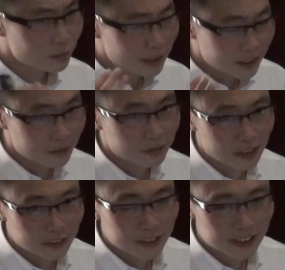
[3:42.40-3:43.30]
hoped that in
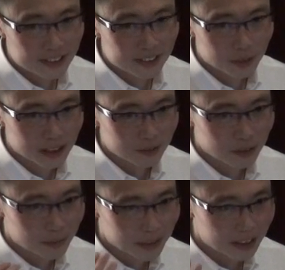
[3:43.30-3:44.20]
5 years we can
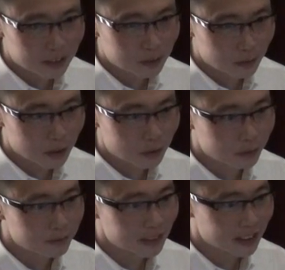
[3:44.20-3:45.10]
form another work
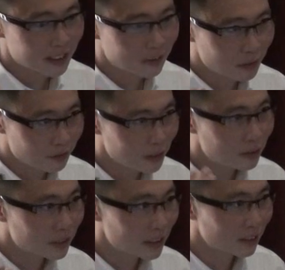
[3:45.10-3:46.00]
group that can
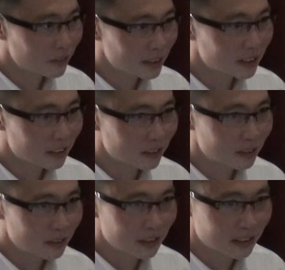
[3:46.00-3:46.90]
review the evidence
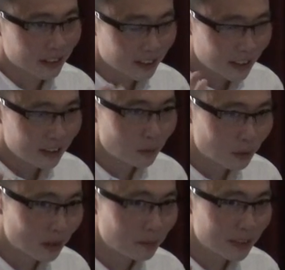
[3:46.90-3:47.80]
again. It
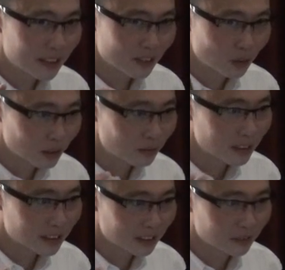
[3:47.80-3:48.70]
will not be as
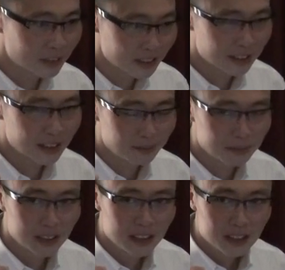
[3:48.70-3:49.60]
onerous as the first
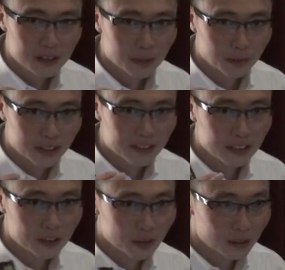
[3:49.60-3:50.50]
time, but we just
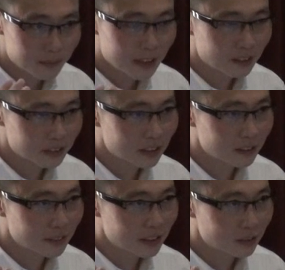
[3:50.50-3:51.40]
need to update
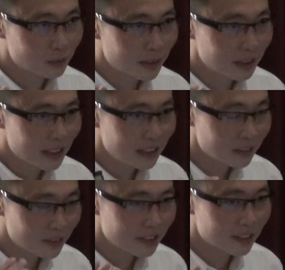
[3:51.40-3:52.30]
ourselves as to whether
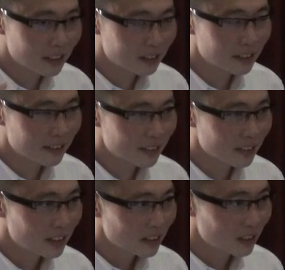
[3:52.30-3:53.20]
any of these guidelines
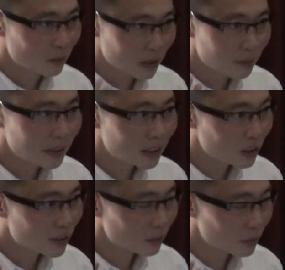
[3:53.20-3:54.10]
or
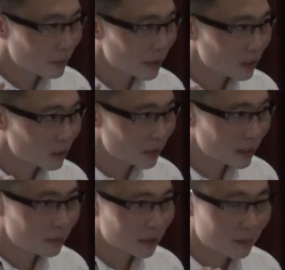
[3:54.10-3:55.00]
recommendations that we're making
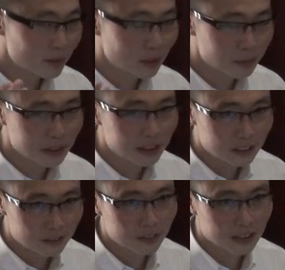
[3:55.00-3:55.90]
today becomes obsolete
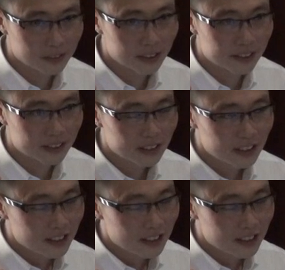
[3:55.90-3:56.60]
in 5 years.